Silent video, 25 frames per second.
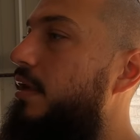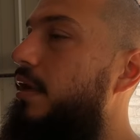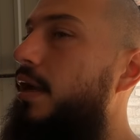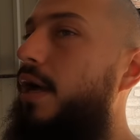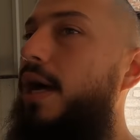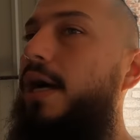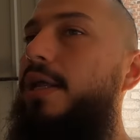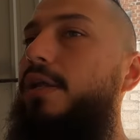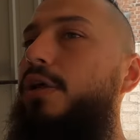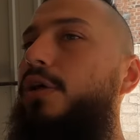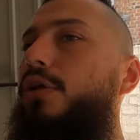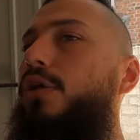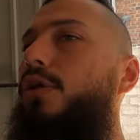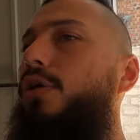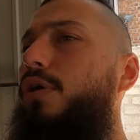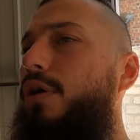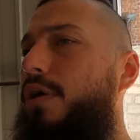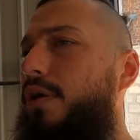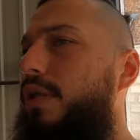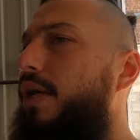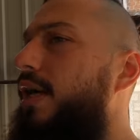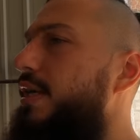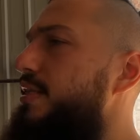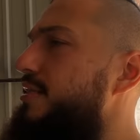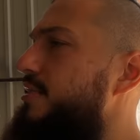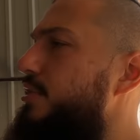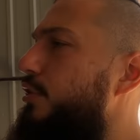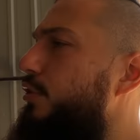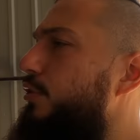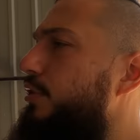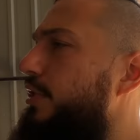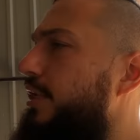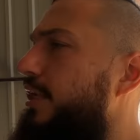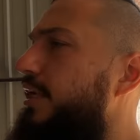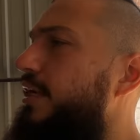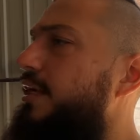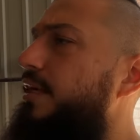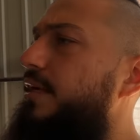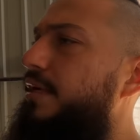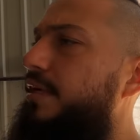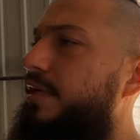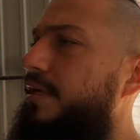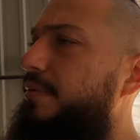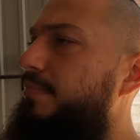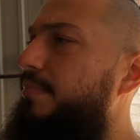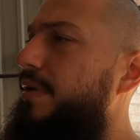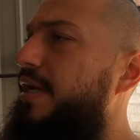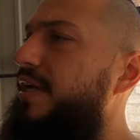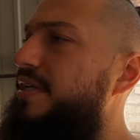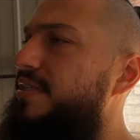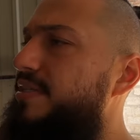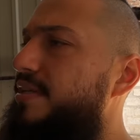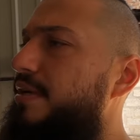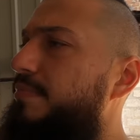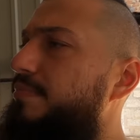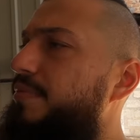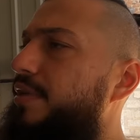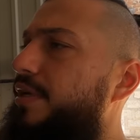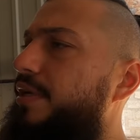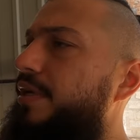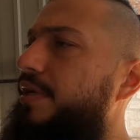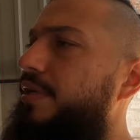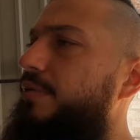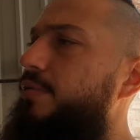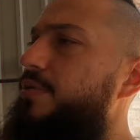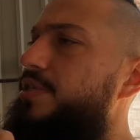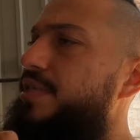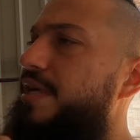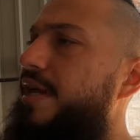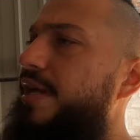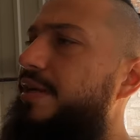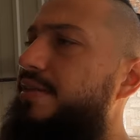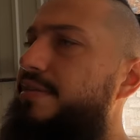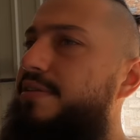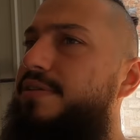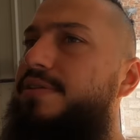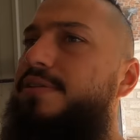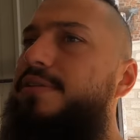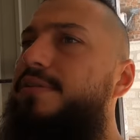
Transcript: I saw there he makes something with hand.